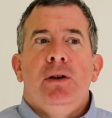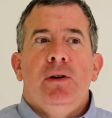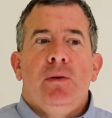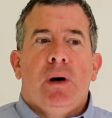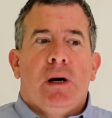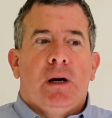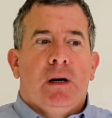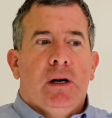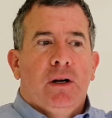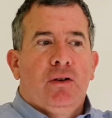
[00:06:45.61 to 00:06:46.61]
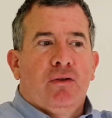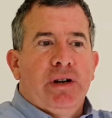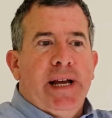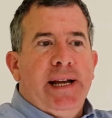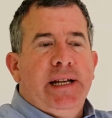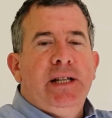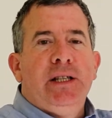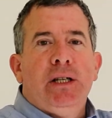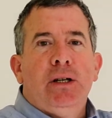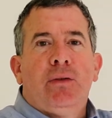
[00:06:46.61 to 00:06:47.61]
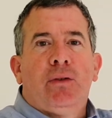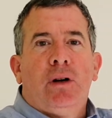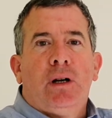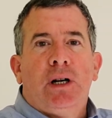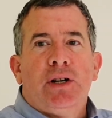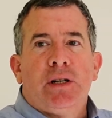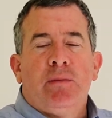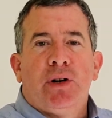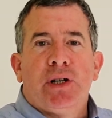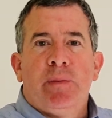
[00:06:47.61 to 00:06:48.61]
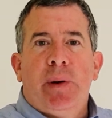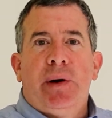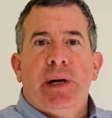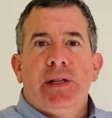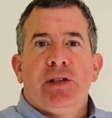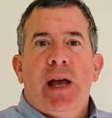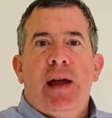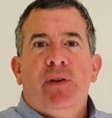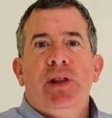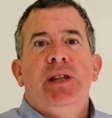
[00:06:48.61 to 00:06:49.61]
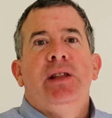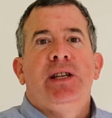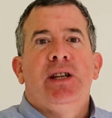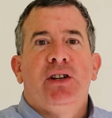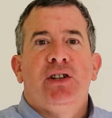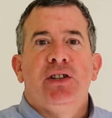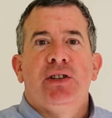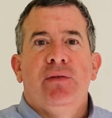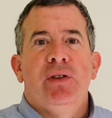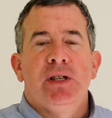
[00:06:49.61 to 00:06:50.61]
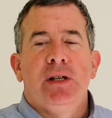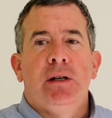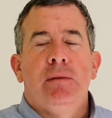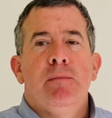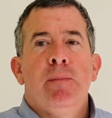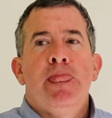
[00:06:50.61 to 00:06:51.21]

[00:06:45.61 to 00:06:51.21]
You are creating the overall customer experience, everything that touches the visitor.